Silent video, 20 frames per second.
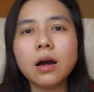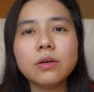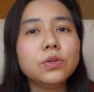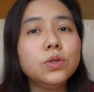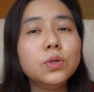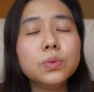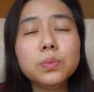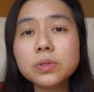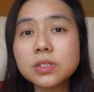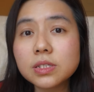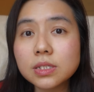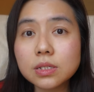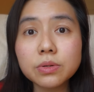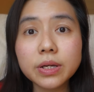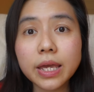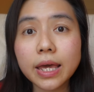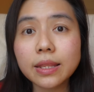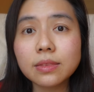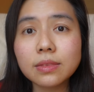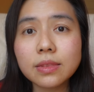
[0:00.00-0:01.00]
You would still
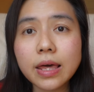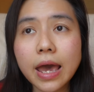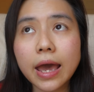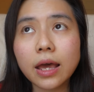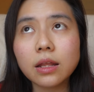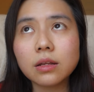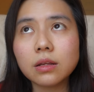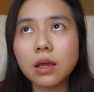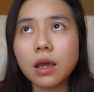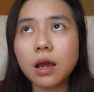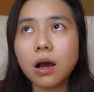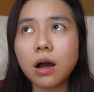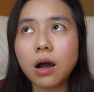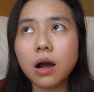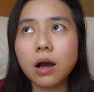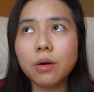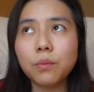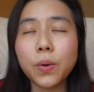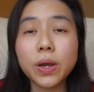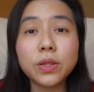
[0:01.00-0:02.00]
get that
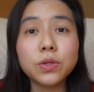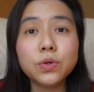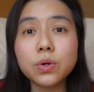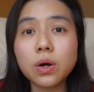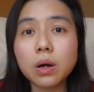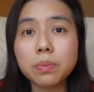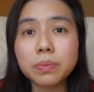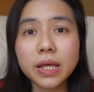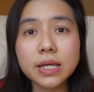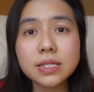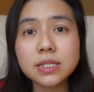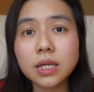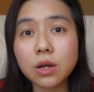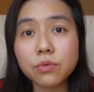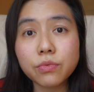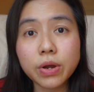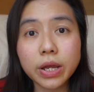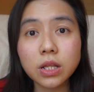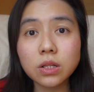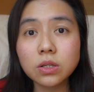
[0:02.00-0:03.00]
when you are placing a
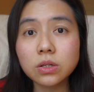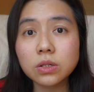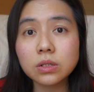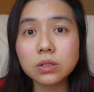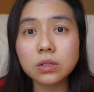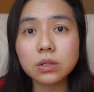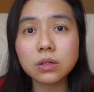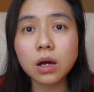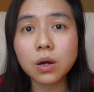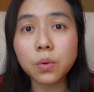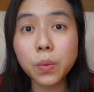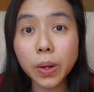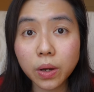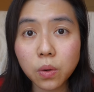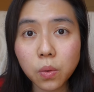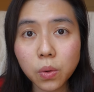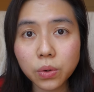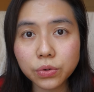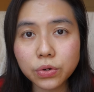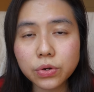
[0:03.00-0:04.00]
regular
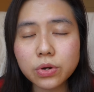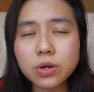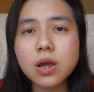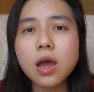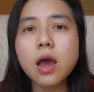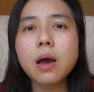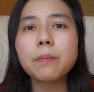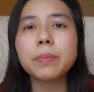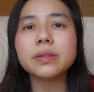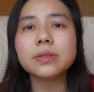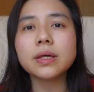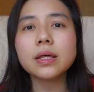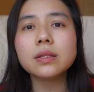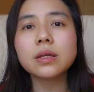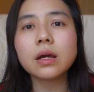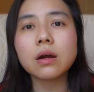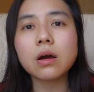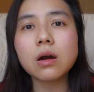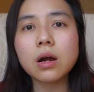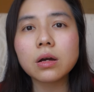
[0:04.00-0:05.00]
quick order, but then
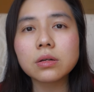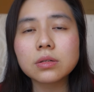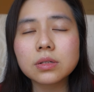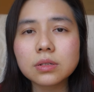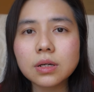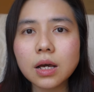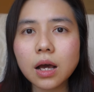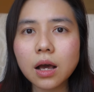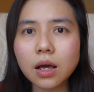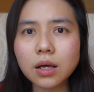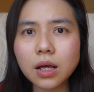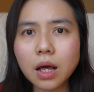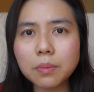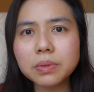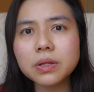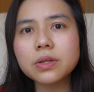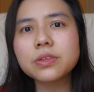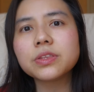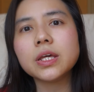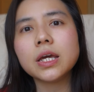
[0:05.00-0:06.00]
there are a
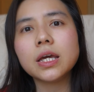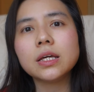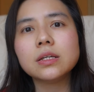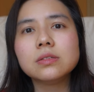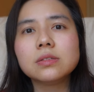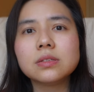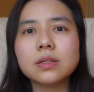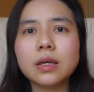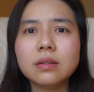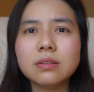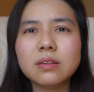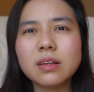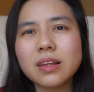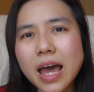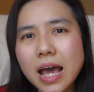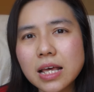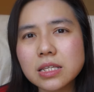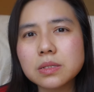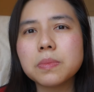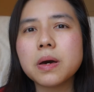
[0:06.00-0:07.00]
couple of things in the
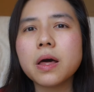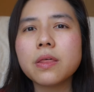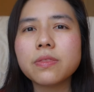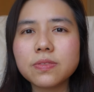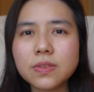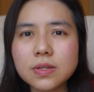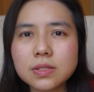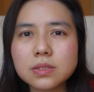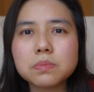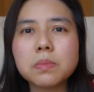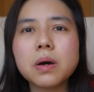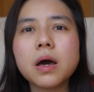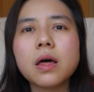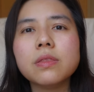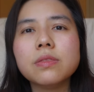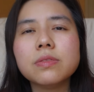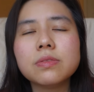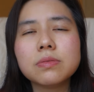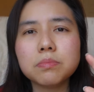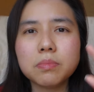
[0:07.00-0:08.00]
last month, this
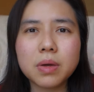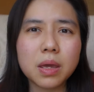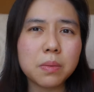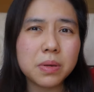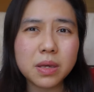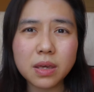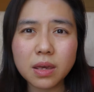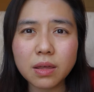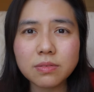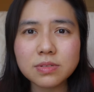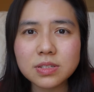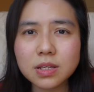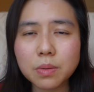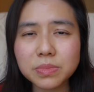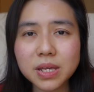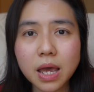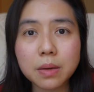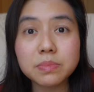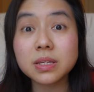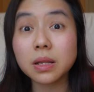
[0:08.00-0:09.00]
month, maybe, and
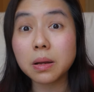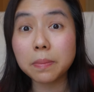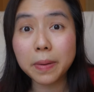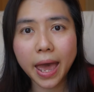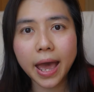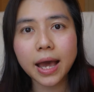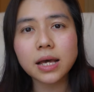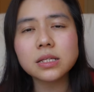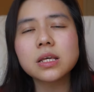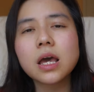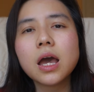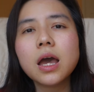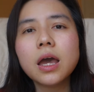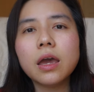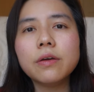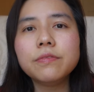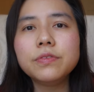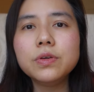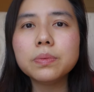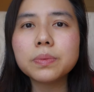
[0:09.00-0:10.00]
sometimes in the past.
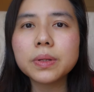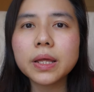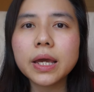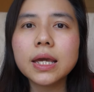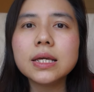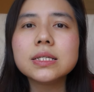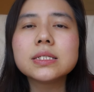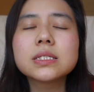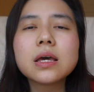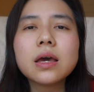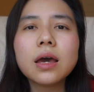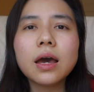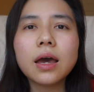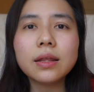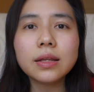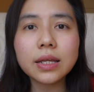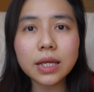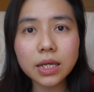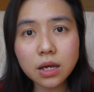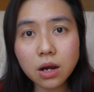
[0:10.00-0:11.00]
If you place
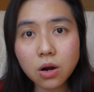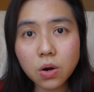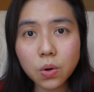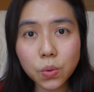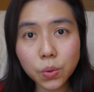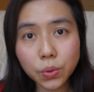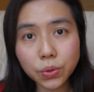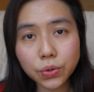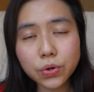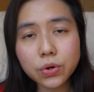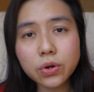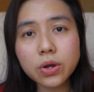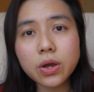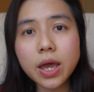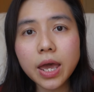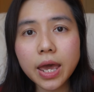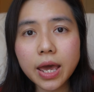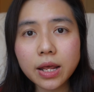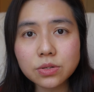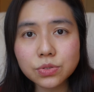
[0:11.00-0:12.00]
an ER order
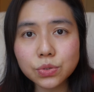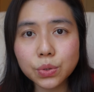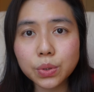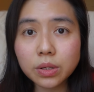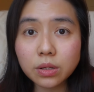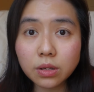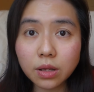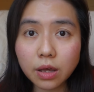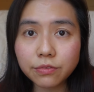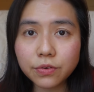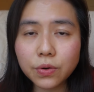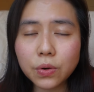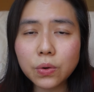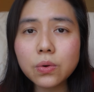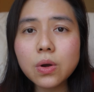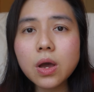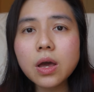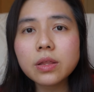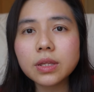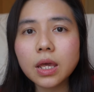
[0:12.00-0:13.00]
at a certain
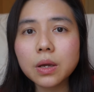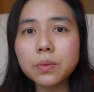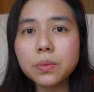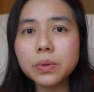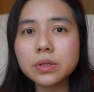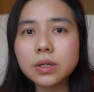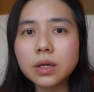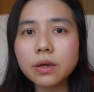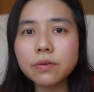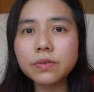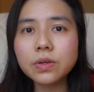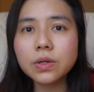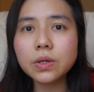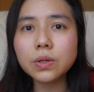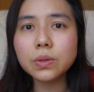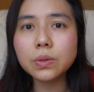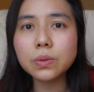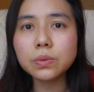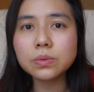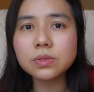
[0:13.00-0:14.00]
level, they would give
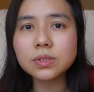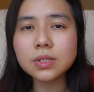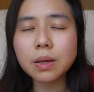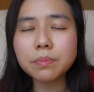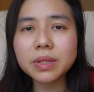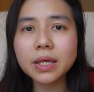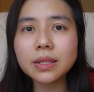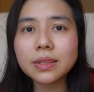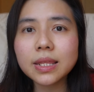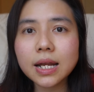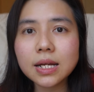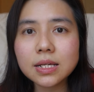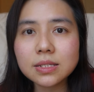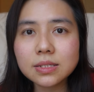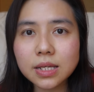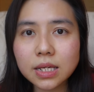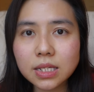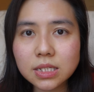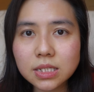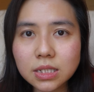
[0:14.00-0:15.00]
you something that
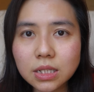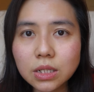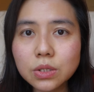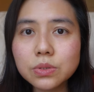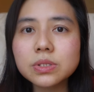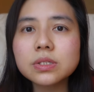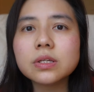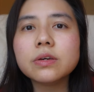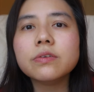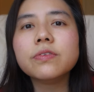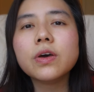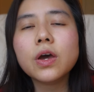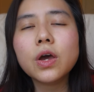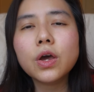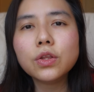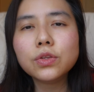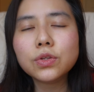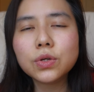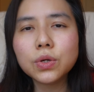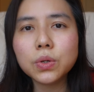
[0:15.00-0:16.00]
is exclusive
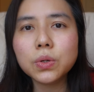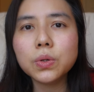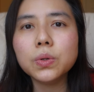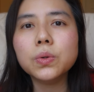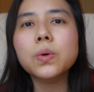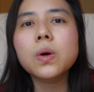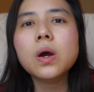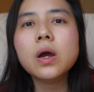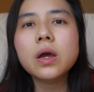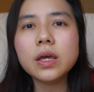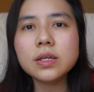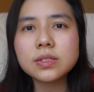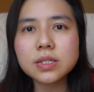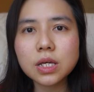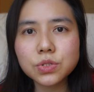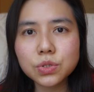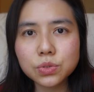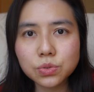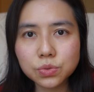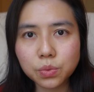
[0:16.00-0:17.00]
to
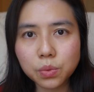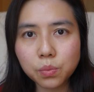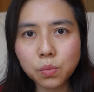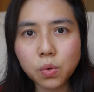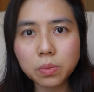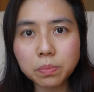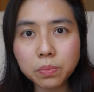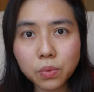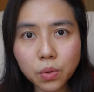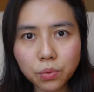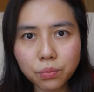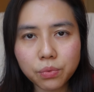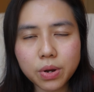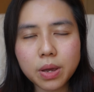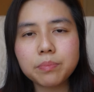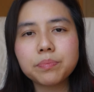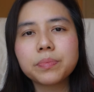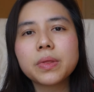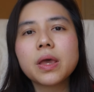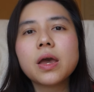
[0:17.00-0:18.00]
Essentials Reward Program.